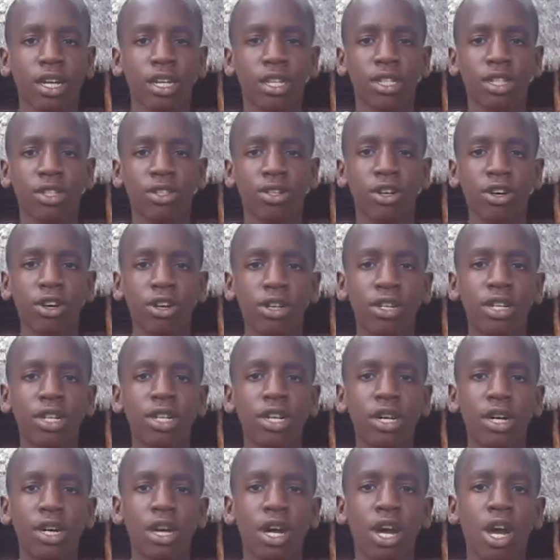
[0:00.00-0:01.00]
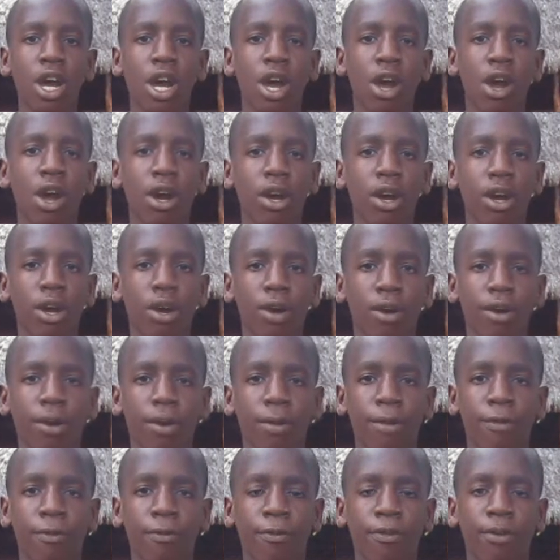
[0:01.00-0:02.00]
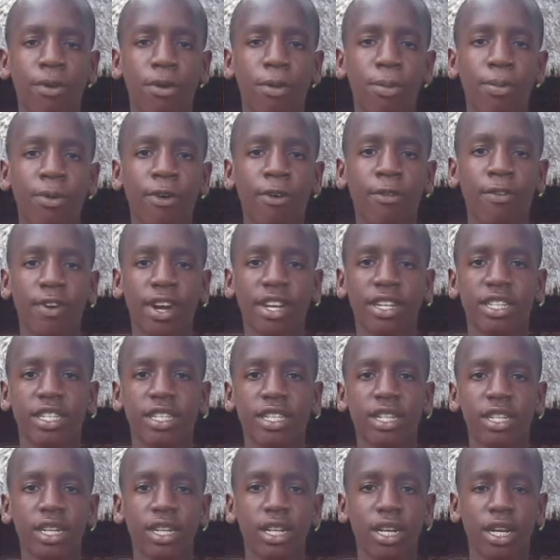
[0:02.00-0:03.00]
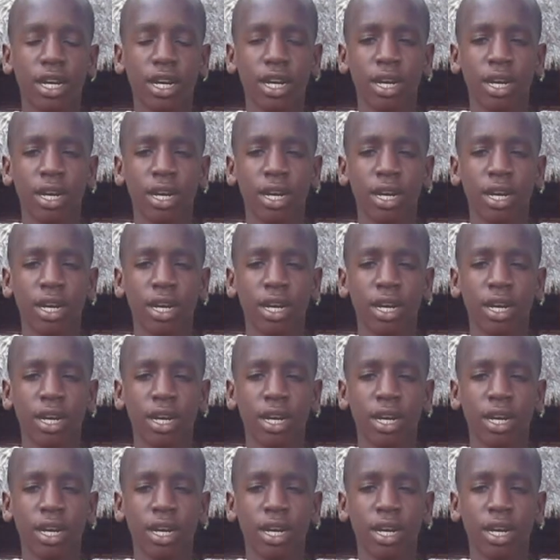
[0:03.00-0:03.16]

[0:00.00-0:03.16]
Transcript: is road from poverty,